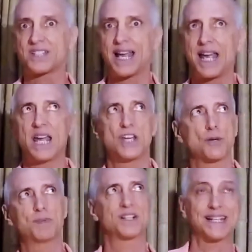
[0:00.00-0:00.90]
say you're
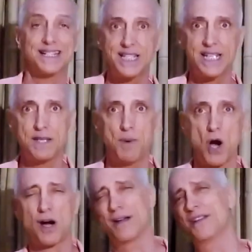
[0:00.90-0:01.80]
building a tiki
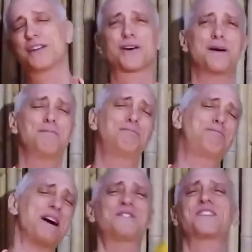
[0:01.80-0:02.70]
bar and you're a
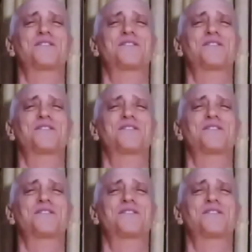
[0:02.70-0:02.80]
Buffett